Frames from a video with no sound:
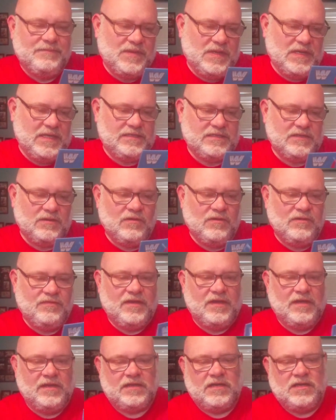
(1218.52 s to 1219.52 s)
But on
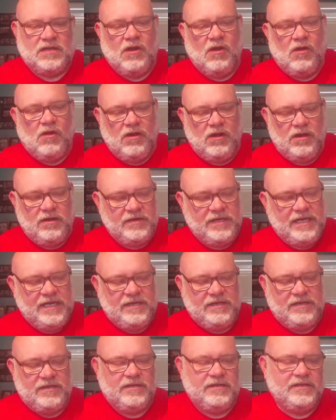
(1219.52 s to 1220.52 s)
the card
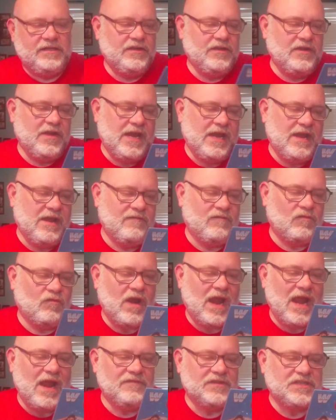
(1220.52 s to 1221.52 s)
here, you have
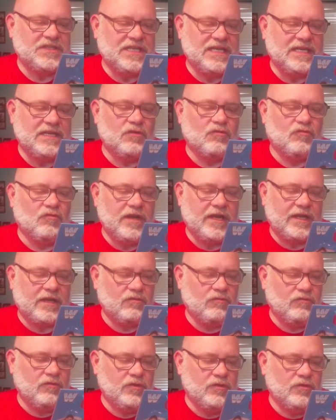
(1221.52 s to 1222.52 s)
Ravishing
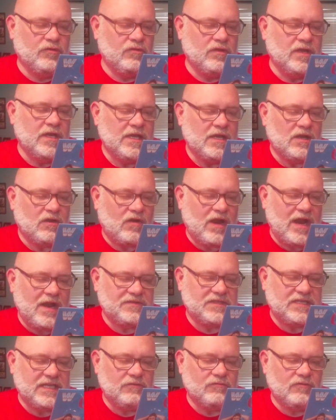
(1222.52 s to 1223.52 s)
Rick Rude.
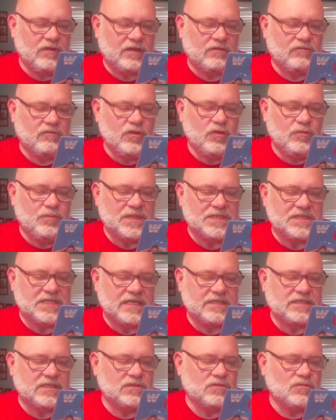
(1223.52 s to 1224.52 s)
Ravishing Rick Rude
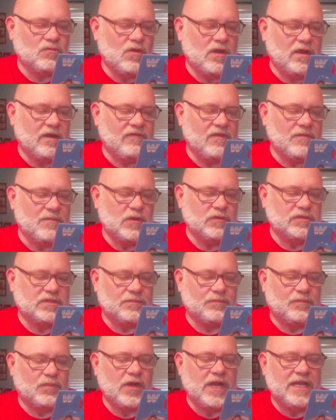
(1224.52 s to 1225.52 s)
possesses one of the most
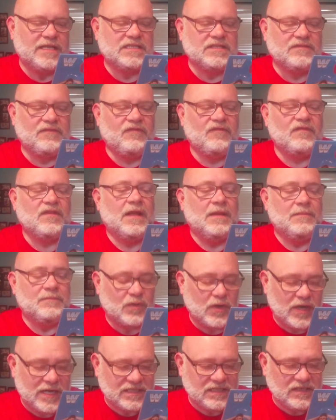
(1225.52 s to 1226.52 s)

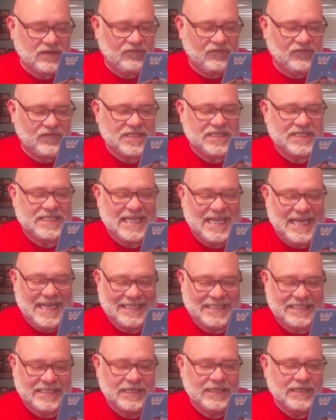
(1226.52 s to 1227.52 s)
impressive
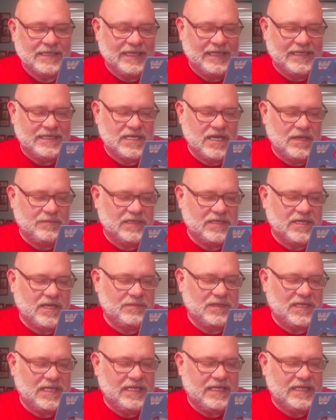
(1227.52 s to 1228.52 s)
physiques in
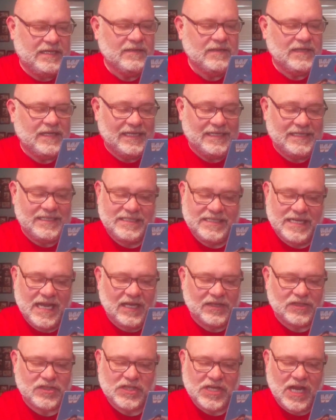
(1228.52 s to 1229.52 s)
WWE, and he's
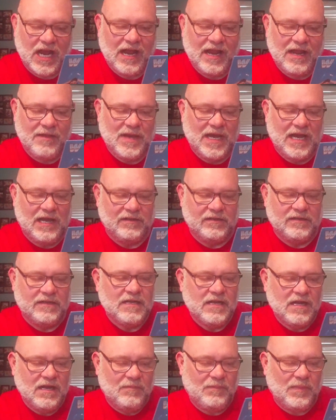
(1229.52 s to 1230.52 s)
not shy about it.
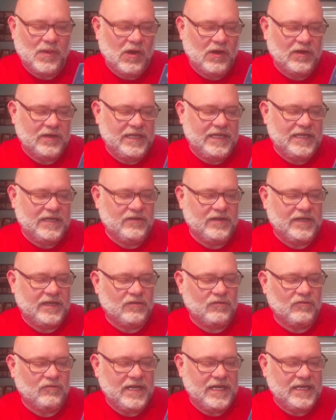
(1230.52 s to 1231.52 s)
Upon entering
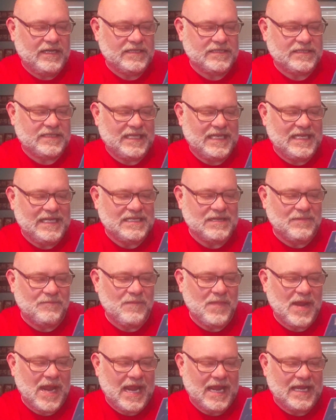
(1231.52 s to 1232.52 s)
arenas, he
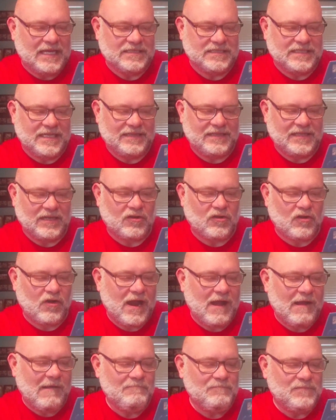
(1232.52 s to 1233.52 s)
demands that the
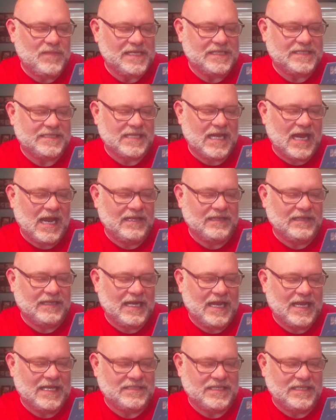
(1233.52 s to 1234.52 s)
crowd be
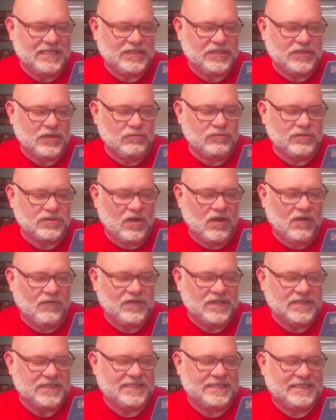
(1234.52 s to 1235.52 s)
silent as he shows
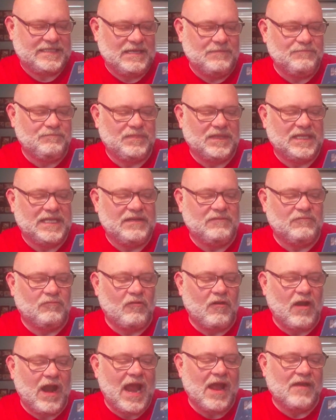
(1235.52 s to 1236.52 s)
off his simply
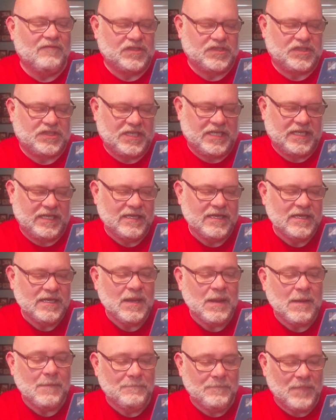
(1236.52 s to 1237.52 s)
ravishing
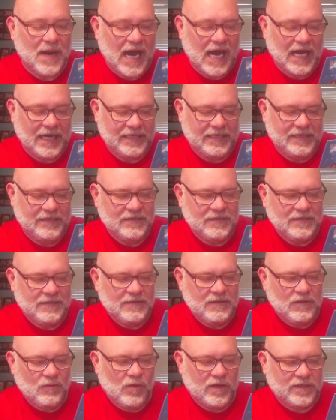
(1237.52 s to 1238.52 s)
body.
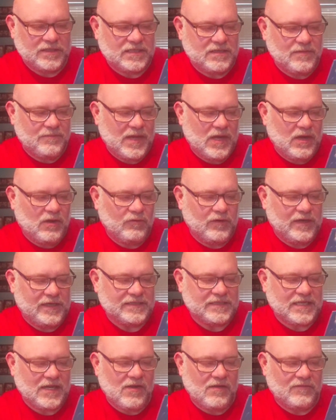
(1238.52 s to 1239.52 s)
Once the bell
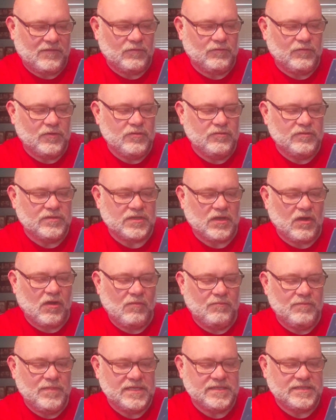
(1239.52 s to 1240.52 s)
rings, however, Rude is
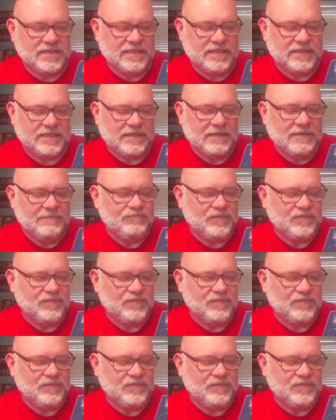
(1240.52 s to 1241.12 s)
all business.